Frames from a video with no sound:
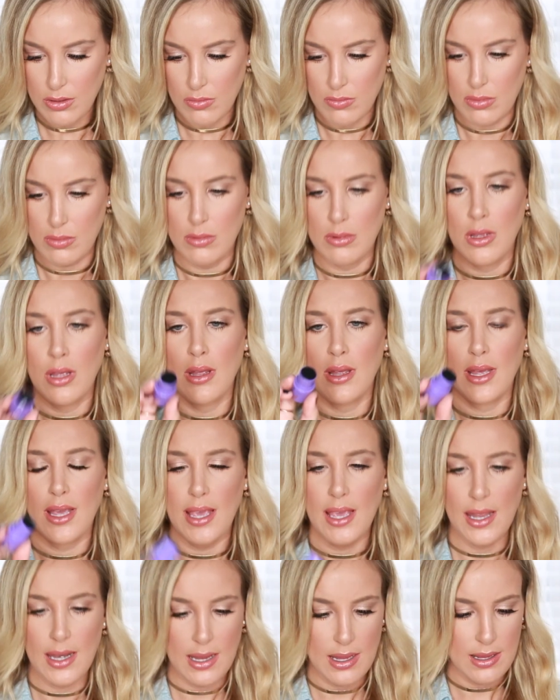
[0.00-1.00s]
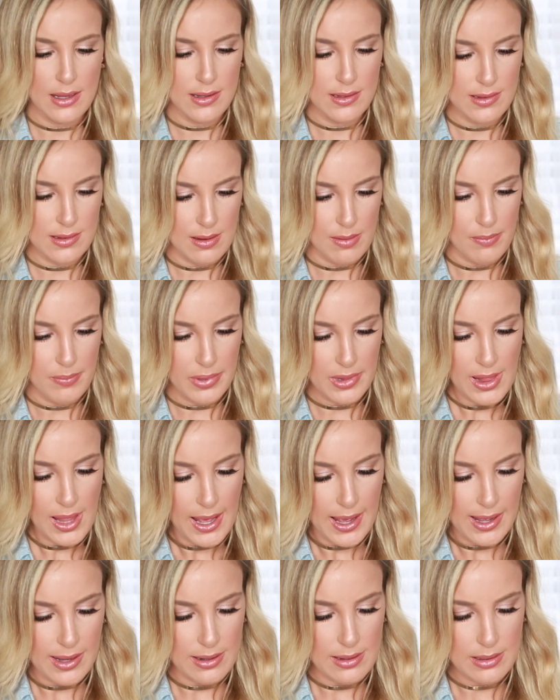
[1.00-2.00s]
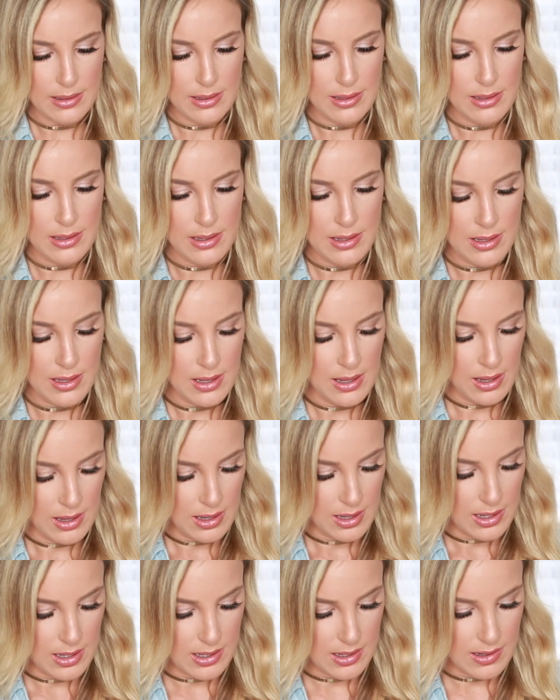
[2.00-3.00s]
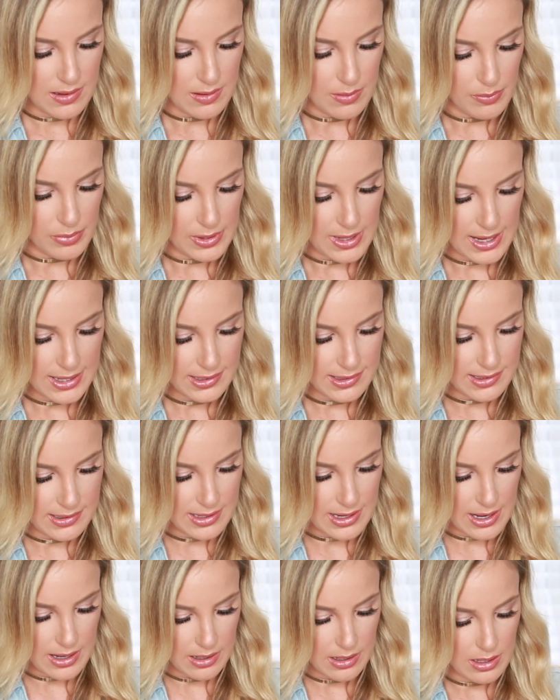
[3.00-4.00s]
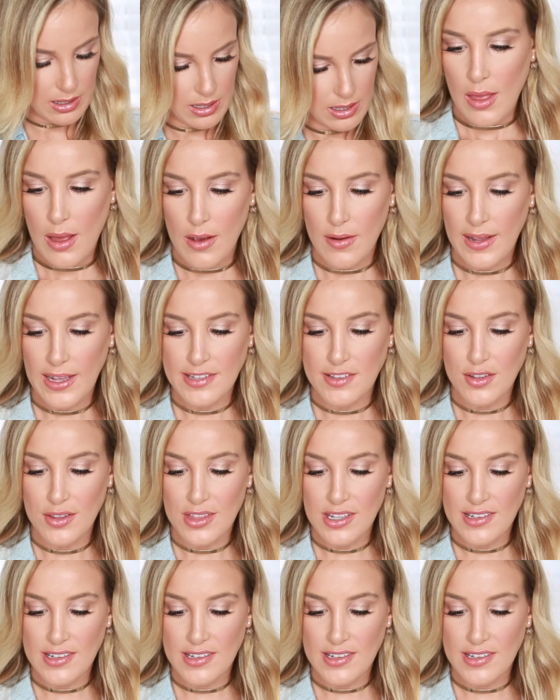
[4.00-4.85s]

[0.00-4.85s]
ooh. It is black. It is a black stick. Okay, so